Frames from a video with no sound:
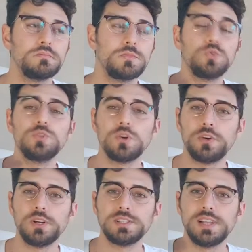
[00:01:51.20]

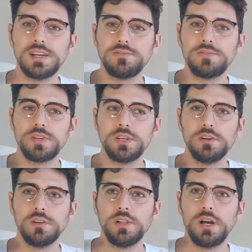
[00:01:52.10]
tutorials that I
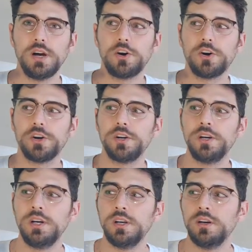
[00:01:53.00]
feel are
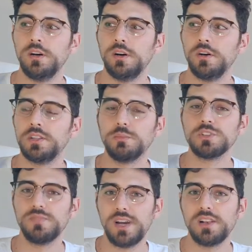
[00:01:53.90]
the
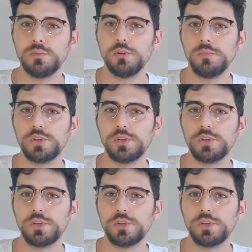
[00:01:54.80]
most valuable,